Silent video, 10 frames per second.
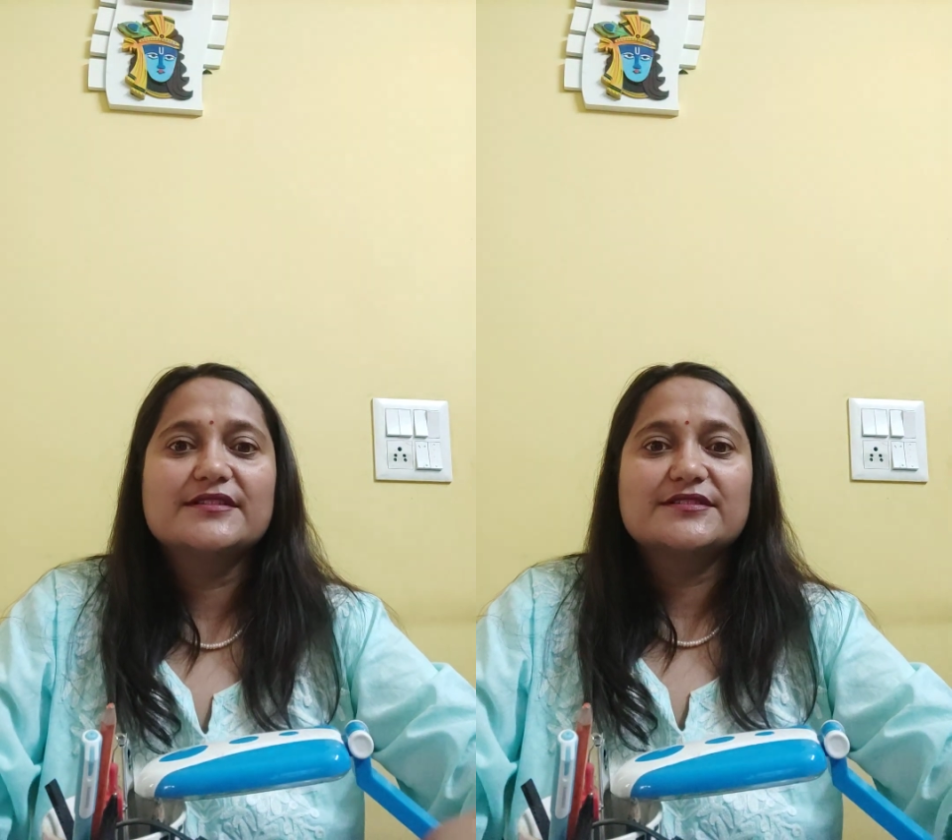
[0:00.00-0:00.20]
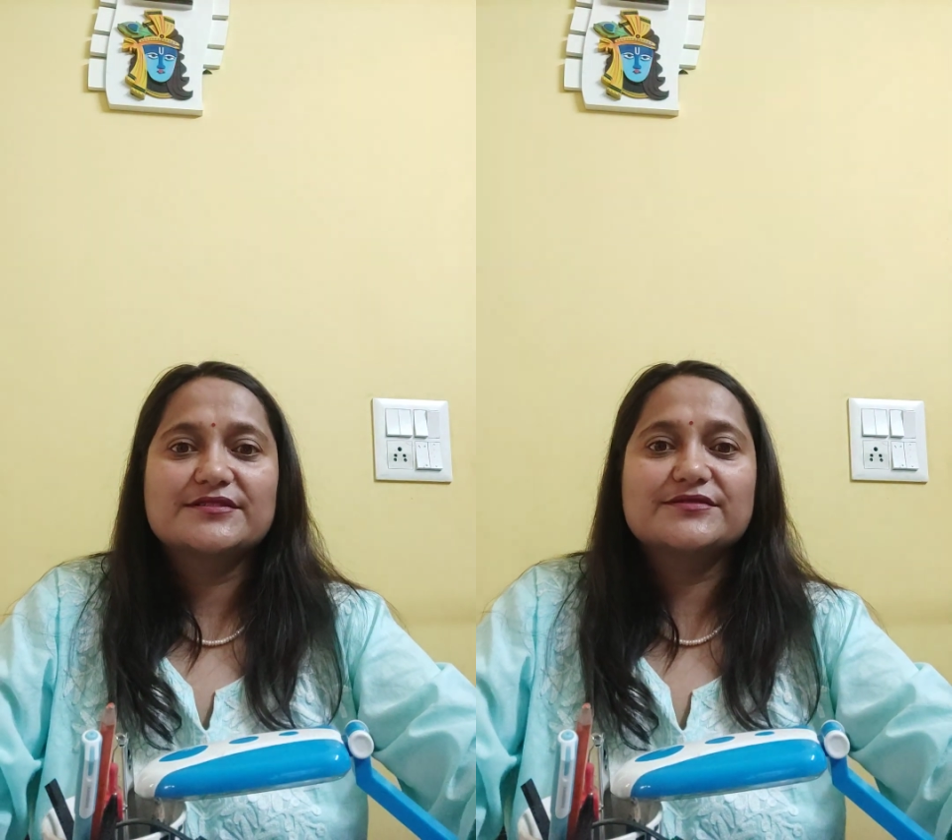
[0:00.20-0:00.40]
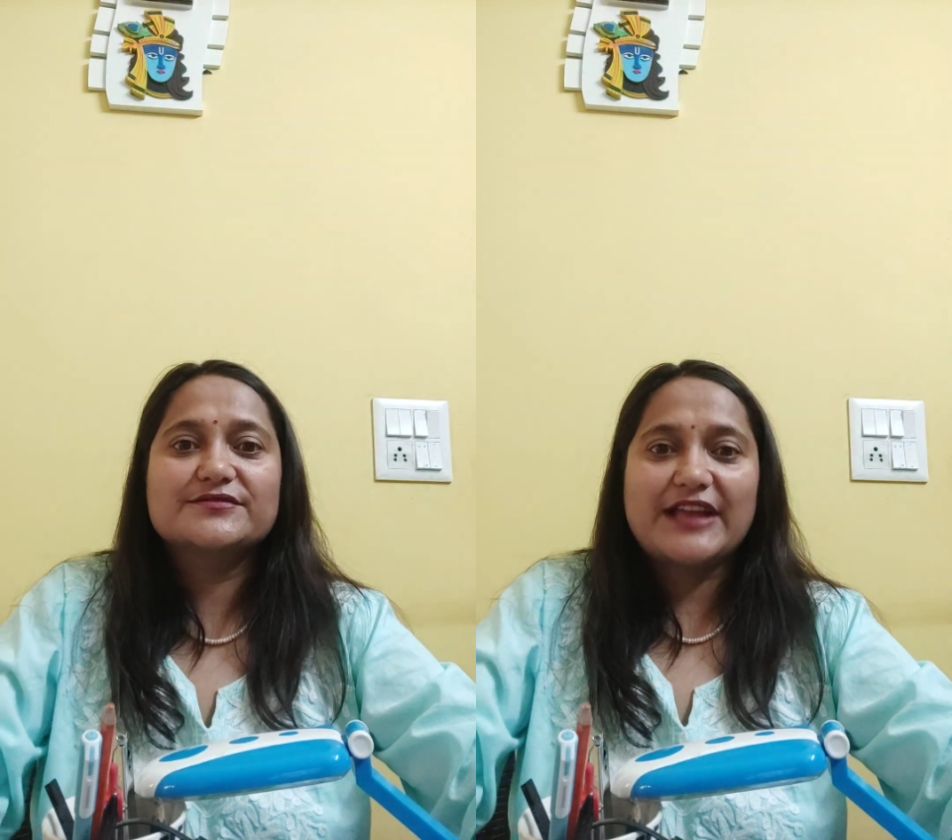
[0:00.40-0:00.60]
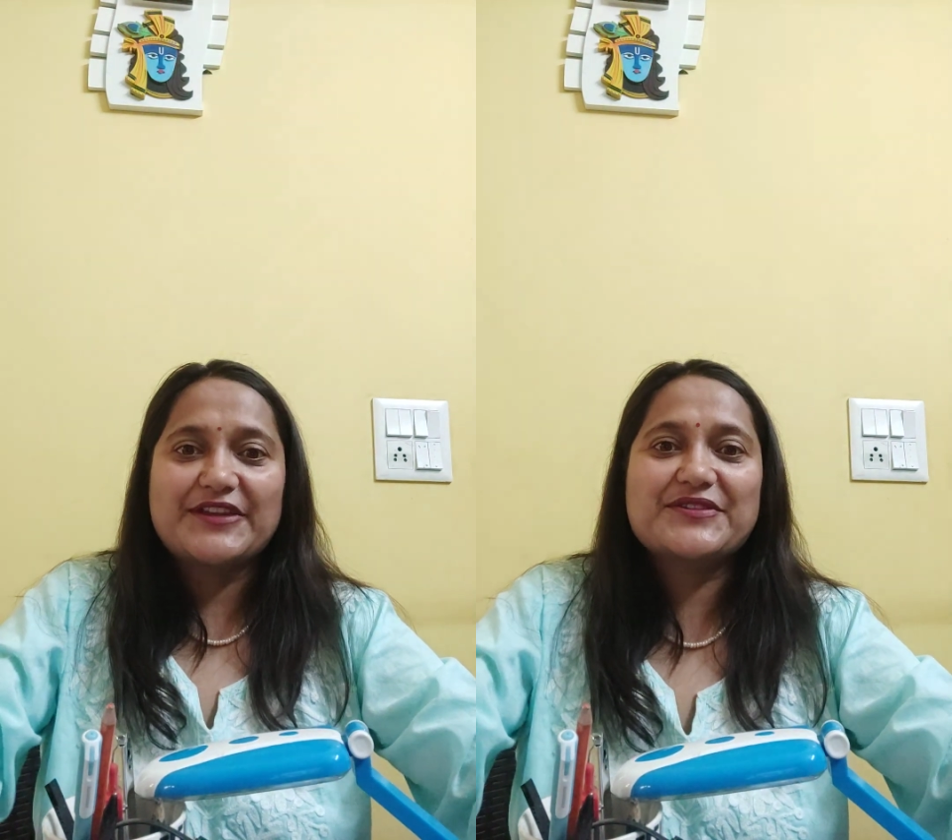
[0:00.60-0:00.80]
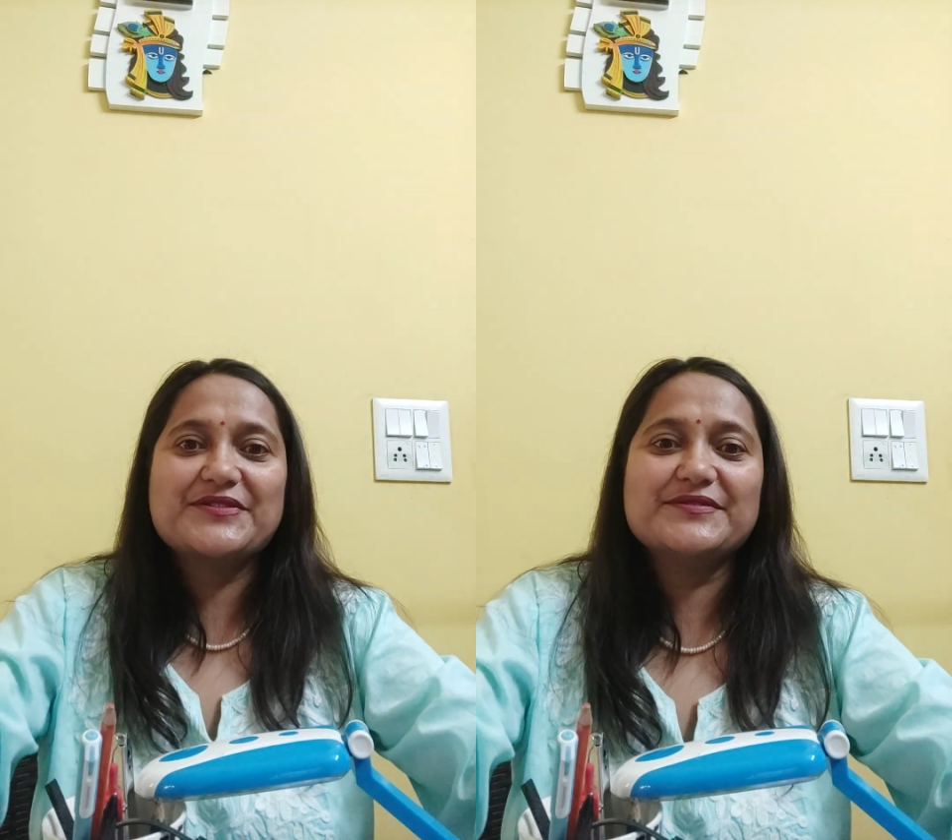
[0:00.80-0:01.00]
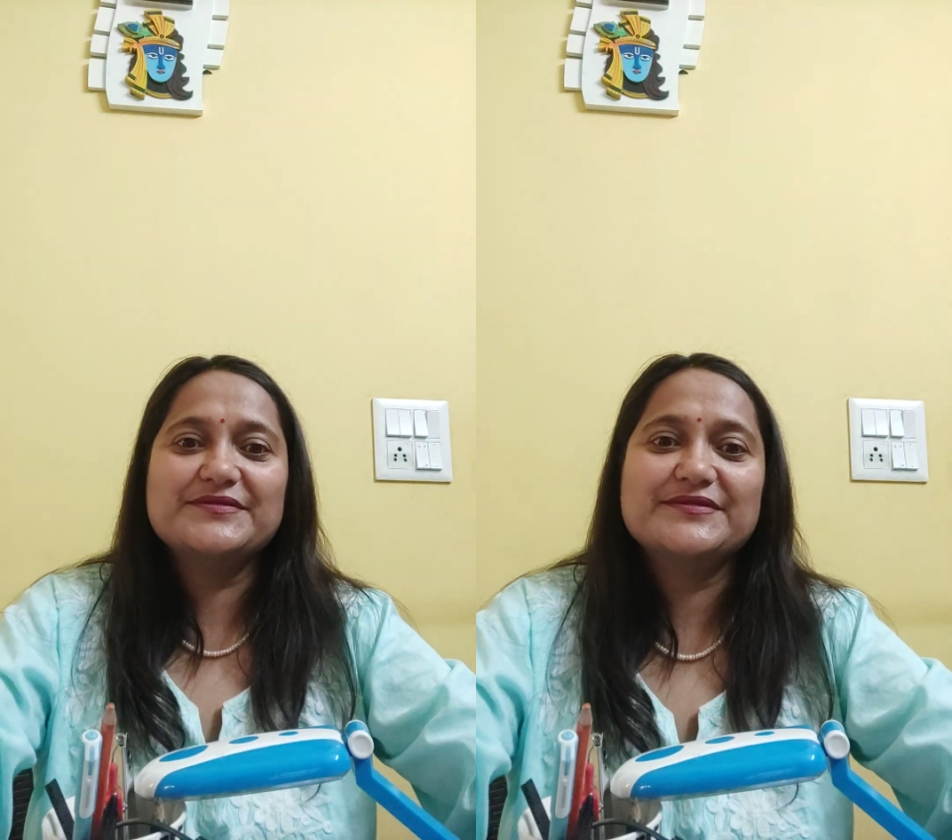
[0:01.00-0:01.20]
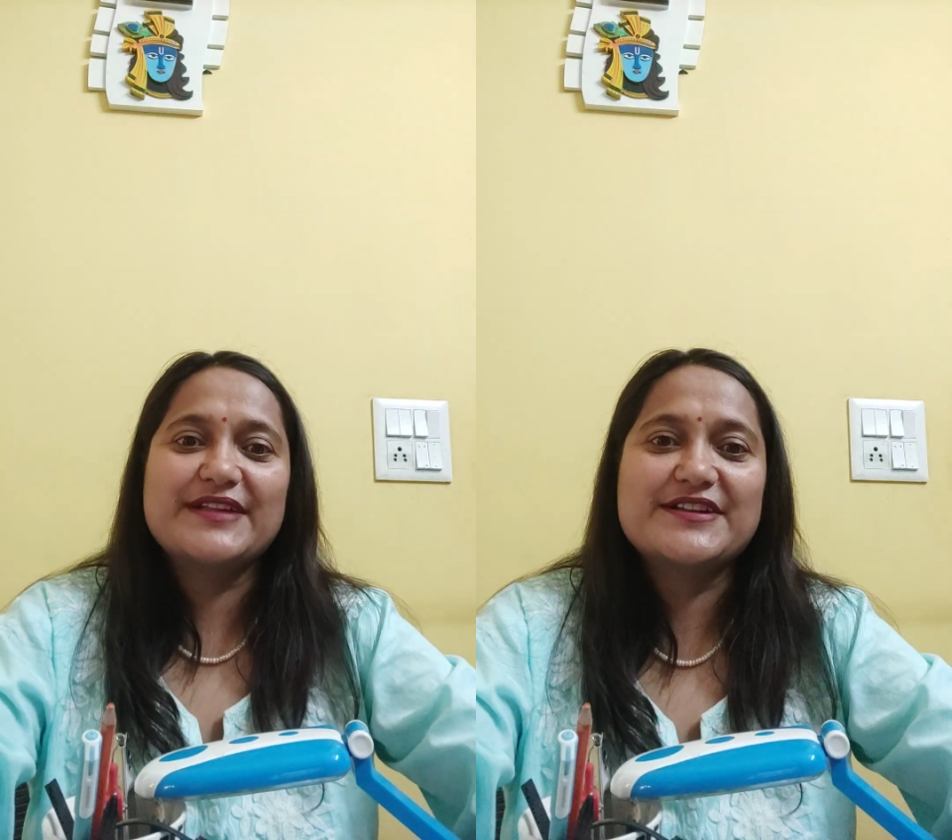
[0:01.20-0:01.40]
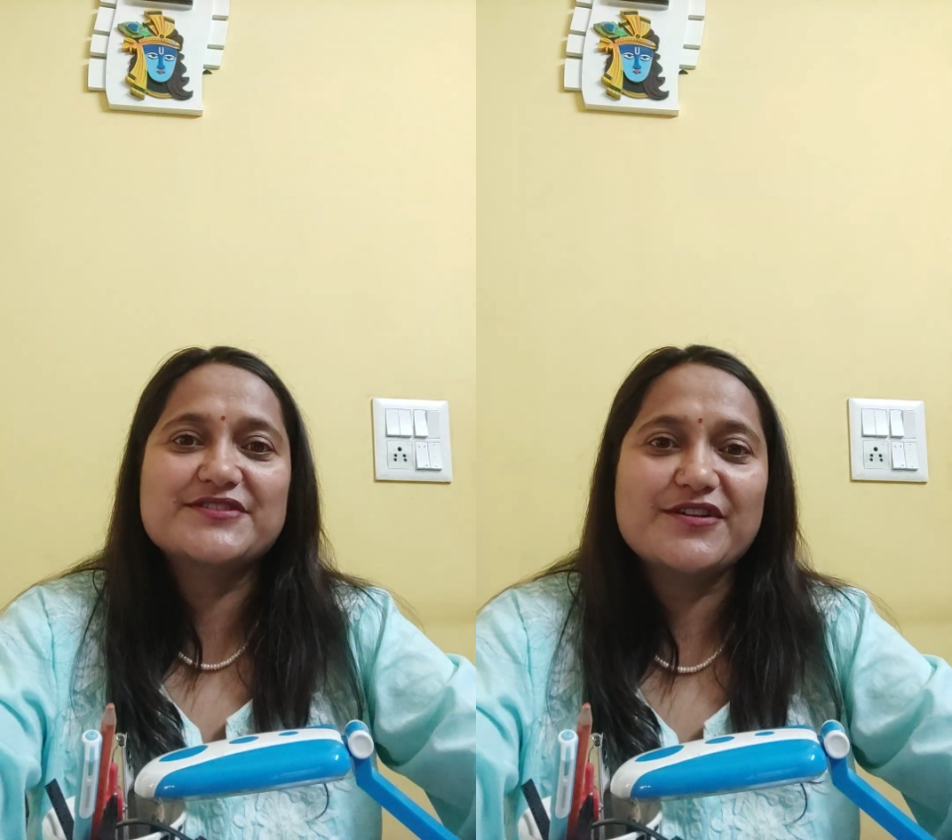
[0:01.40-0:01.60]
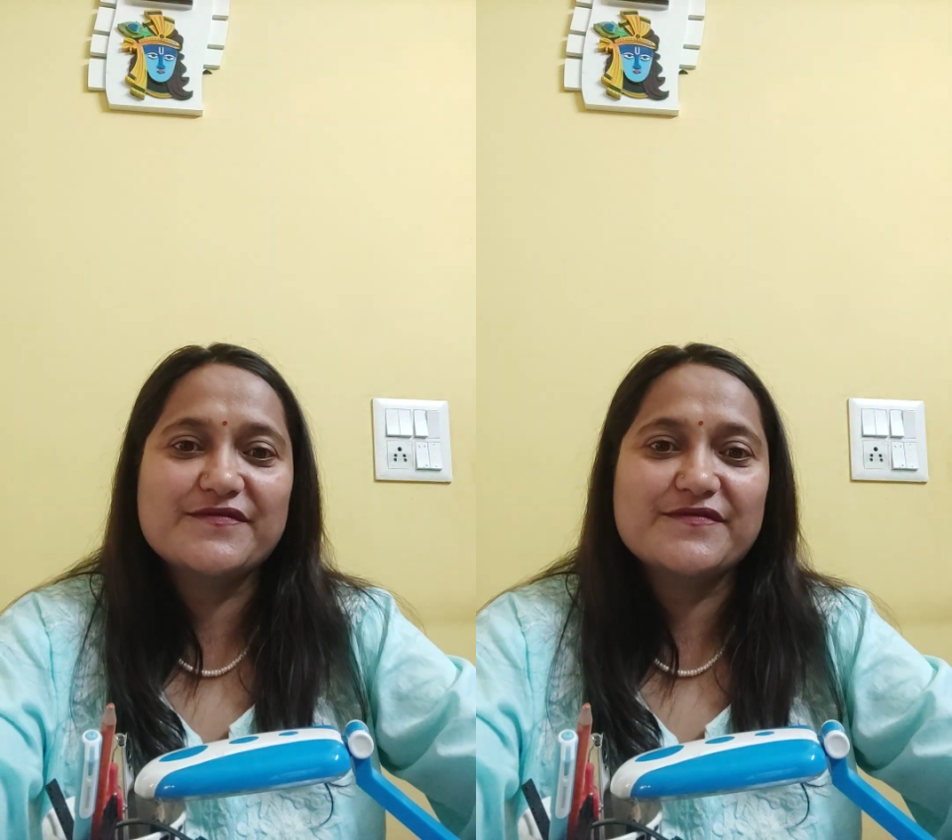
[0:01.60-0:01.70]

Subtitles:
So thank you. That's all